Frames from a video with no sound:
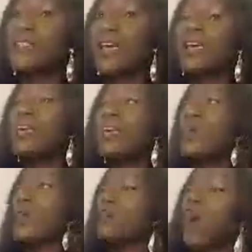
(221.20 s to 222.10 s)
and
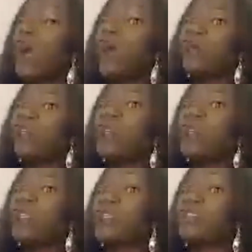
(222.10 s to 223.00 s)
say, wow,
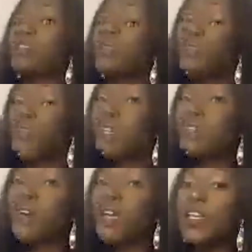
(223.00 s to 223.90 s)
that was an historic
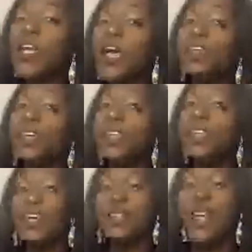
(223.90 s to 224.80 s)
event, and
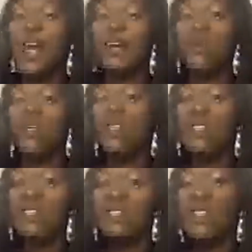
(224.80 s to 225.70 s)
in that time
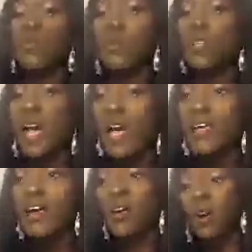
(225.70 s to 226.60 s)
this is what
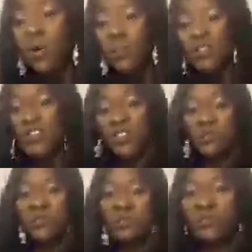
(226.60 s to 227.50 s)
I
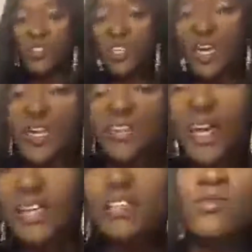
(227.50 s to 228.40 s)
accomplished? Yeah, and
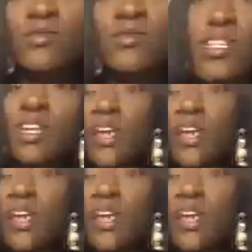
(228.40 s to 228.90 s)
that is really the